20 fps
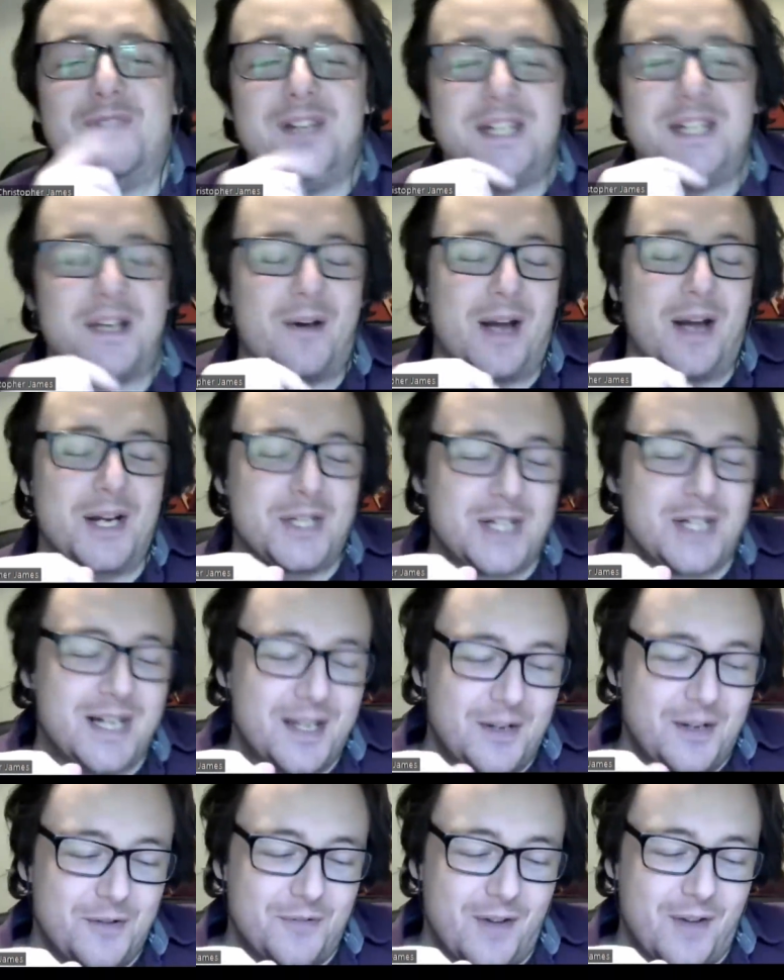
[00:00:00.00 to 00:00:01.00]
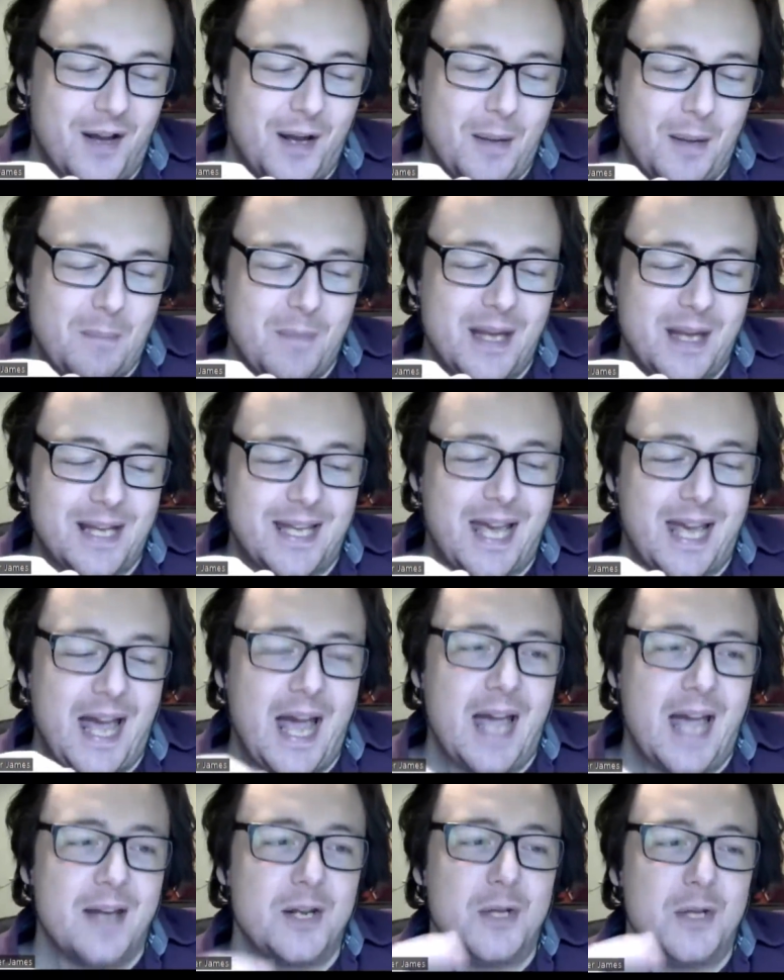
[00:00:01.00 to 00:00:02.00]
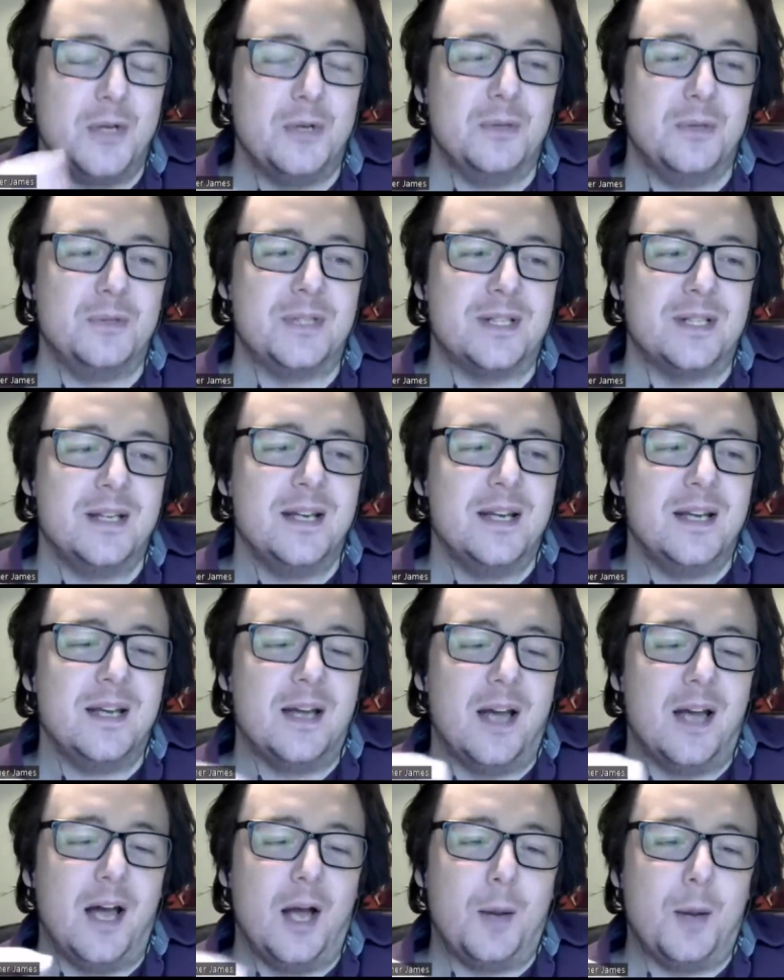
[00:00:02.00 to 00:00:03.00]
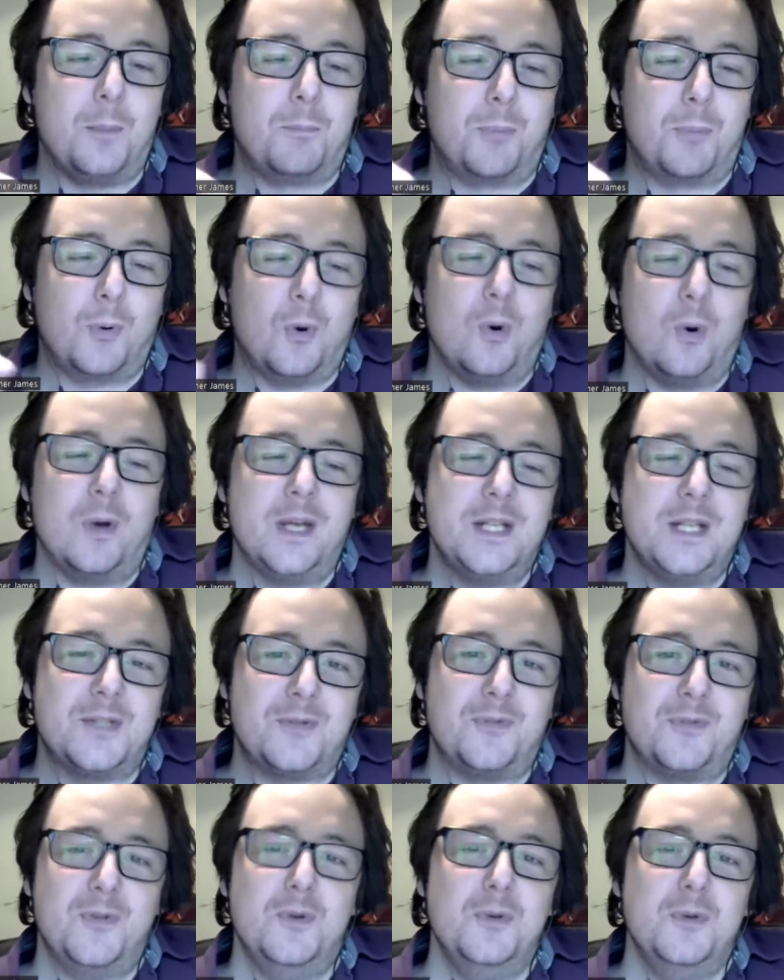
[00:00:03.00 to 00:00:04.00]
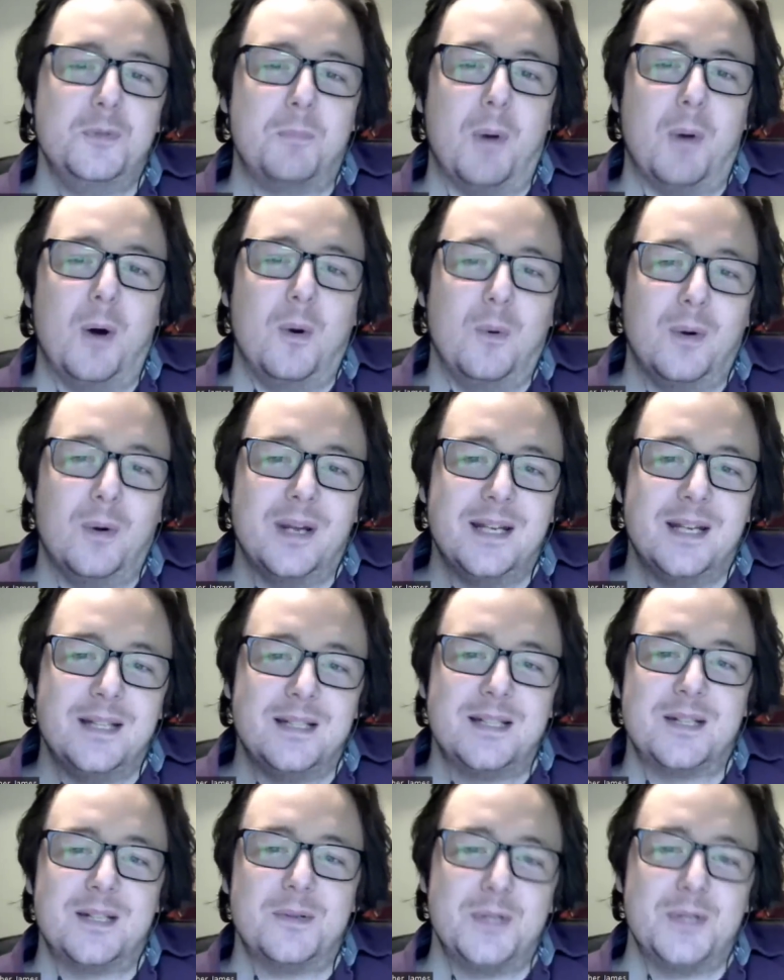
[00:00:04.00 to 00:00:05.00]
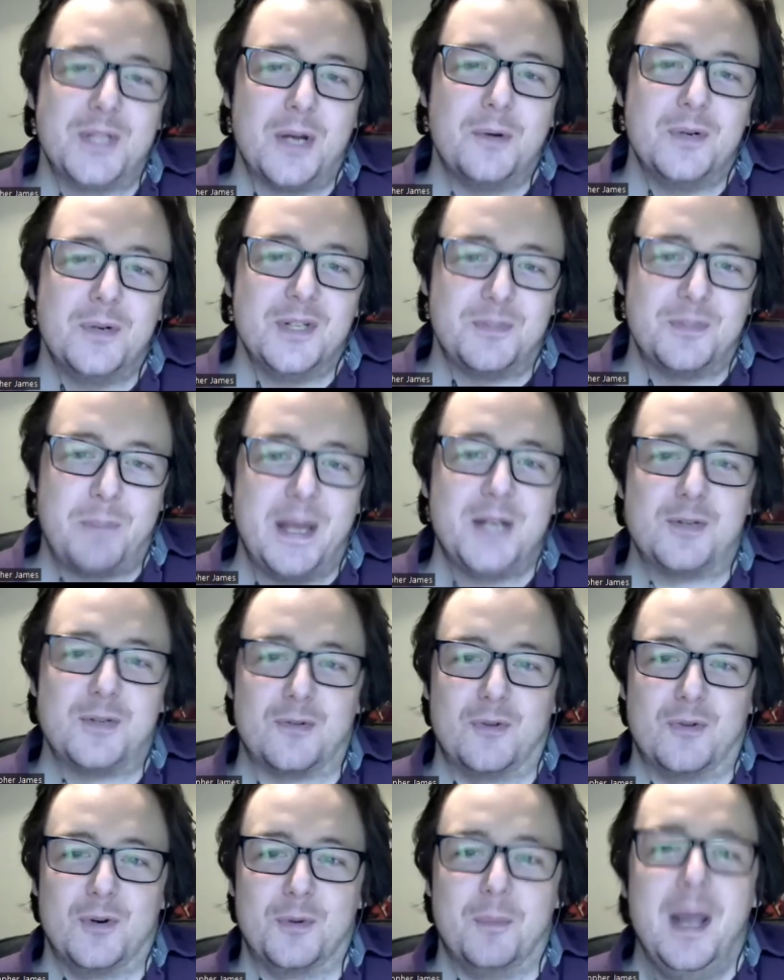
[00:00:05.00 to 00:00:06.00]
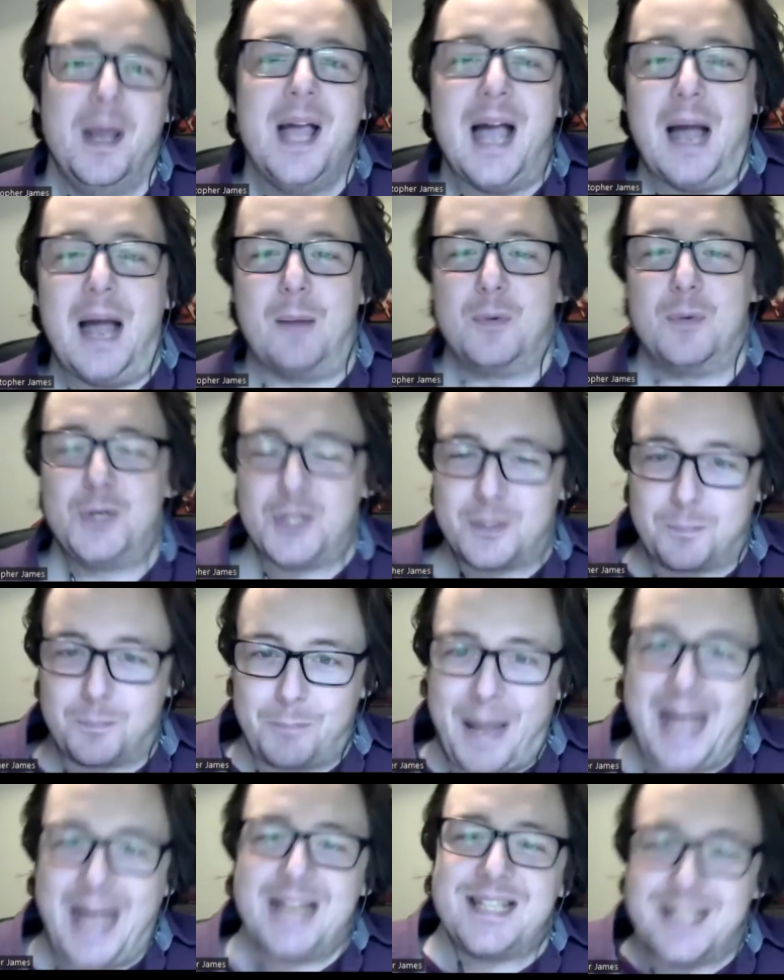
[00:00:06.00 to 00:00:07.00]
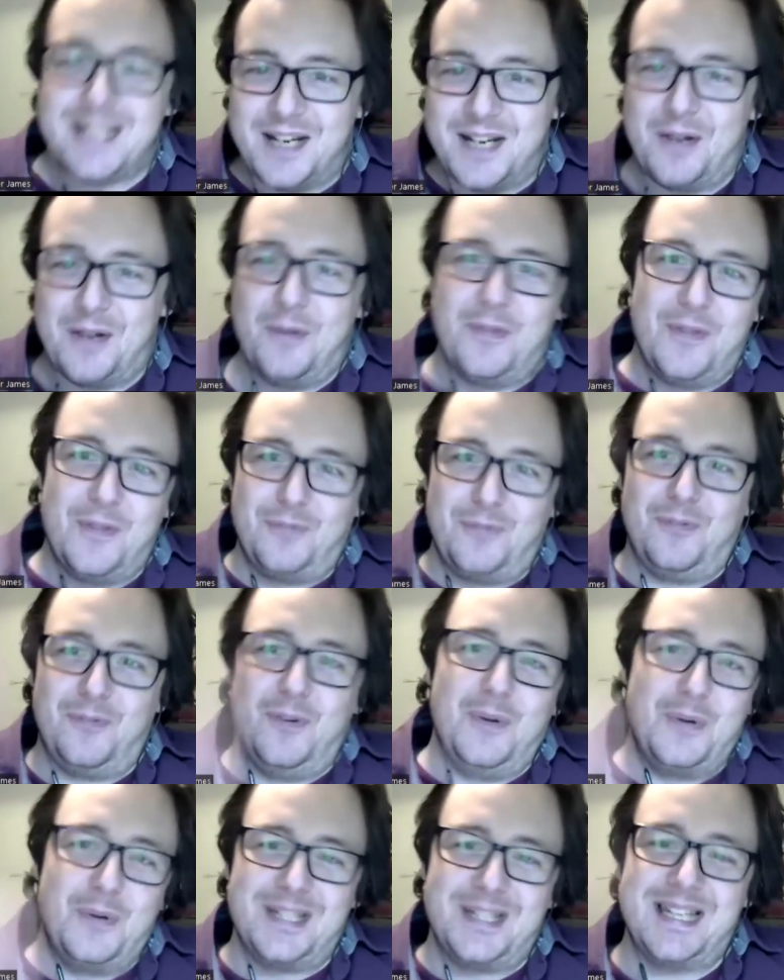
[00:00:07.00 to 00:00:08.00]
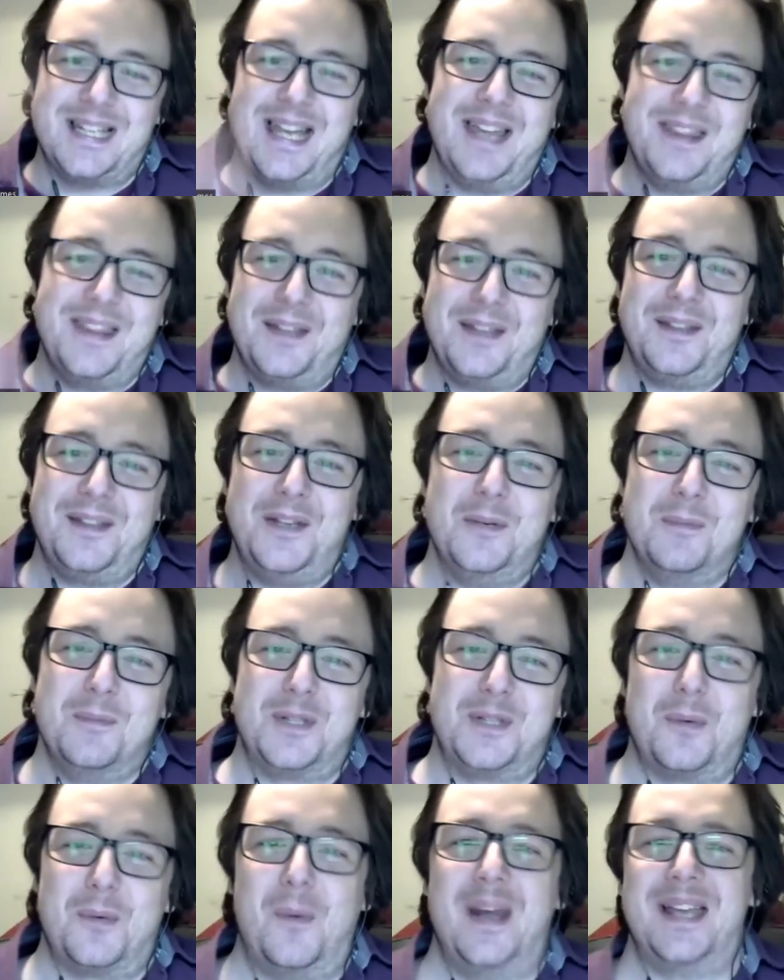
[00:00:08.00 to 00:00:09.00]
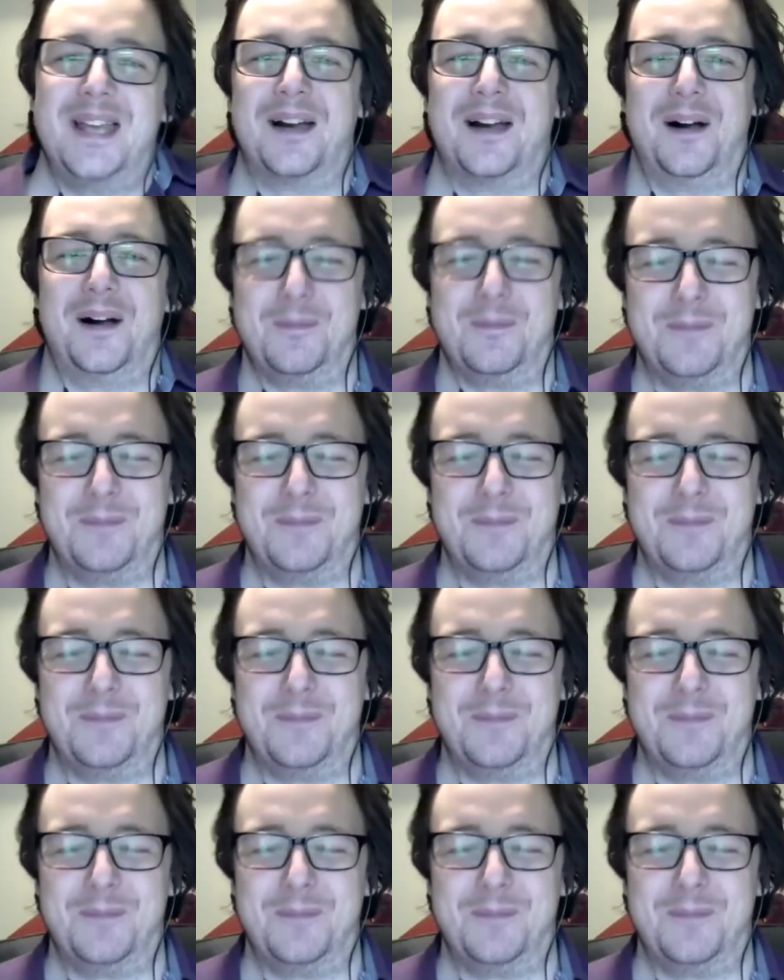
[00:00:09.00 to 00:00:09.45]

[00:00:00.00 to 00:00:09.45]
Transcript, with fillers: video actually of um, a cat who'd uh, brought his food bowl into his owner's bedroom and was just patting it on the floor to get the human oh. to wake oh. up.